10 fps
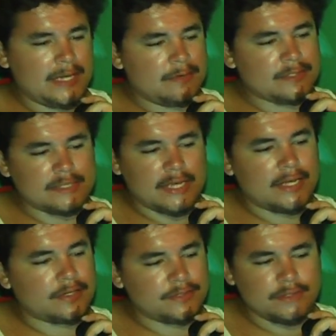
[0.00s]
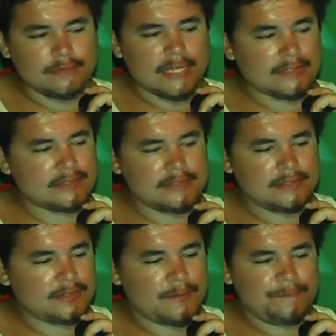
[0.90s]
and he was like, "Dude, that's
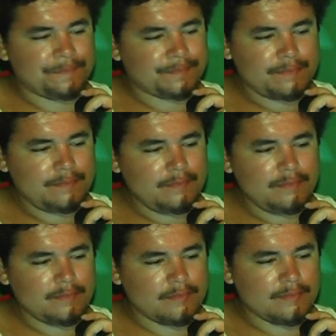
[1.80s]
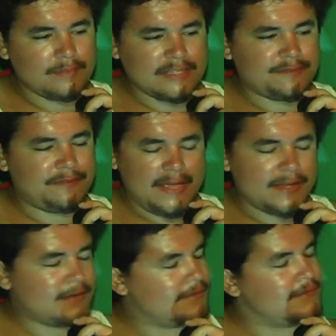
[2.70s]

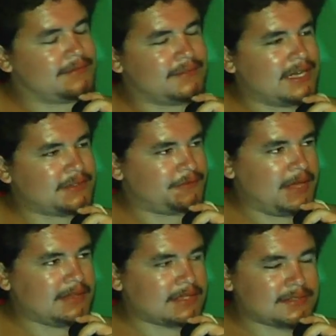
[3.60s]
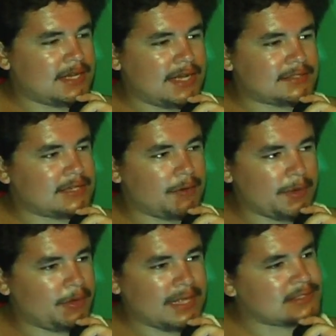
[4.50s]
fake. That's fake. It's not
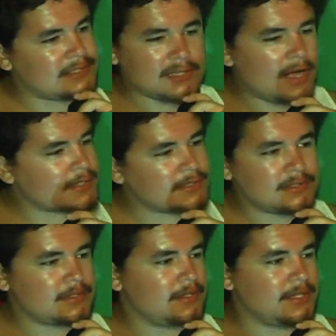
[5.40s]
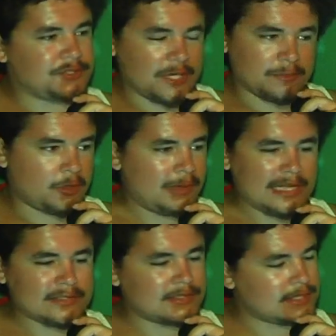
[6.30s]
real. That sucks." He straight up told me,
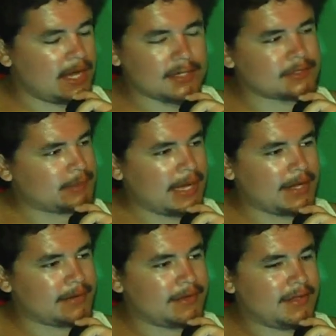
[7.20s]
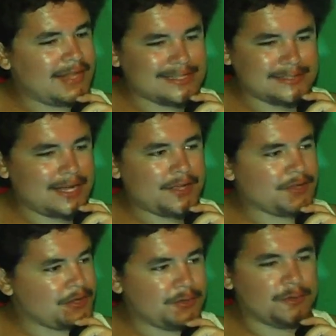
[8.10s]
"That sucks, man. That's not
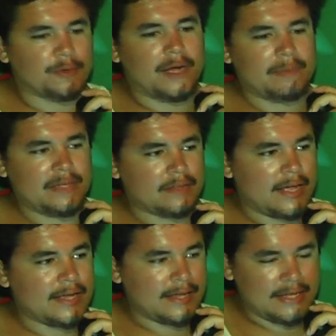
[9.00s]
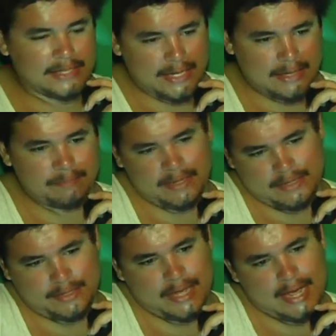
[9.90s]
you. I mean, like,
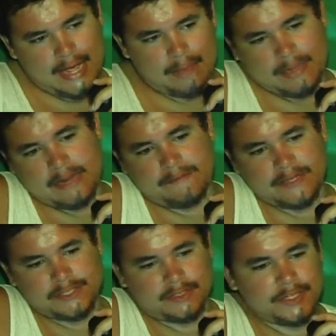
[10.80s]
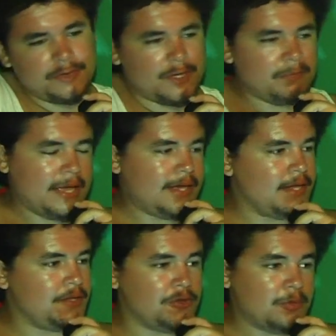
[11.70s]
eventually you could make
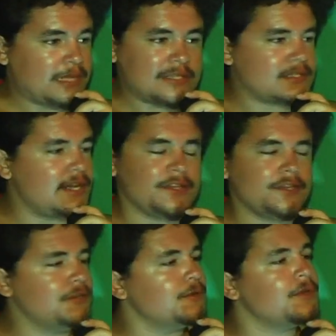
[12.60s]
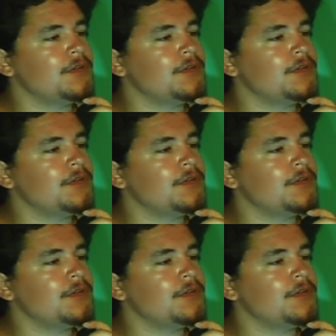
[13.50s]
it you, but that's not you."